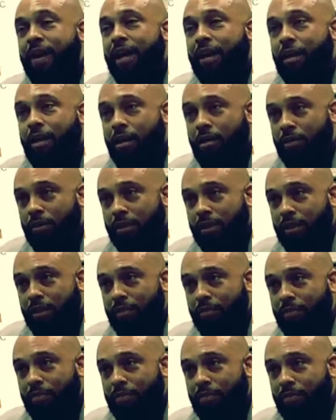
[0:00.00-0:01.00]
That cost.
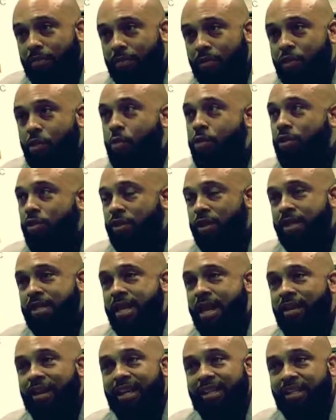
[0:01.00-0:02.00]
So when you sit
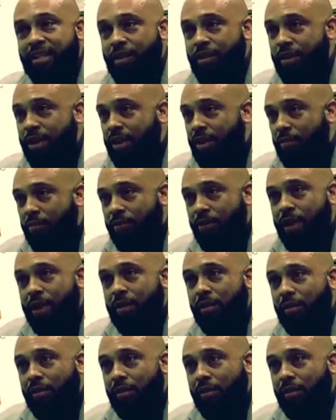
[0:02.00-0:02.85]
down, I tell you that up front.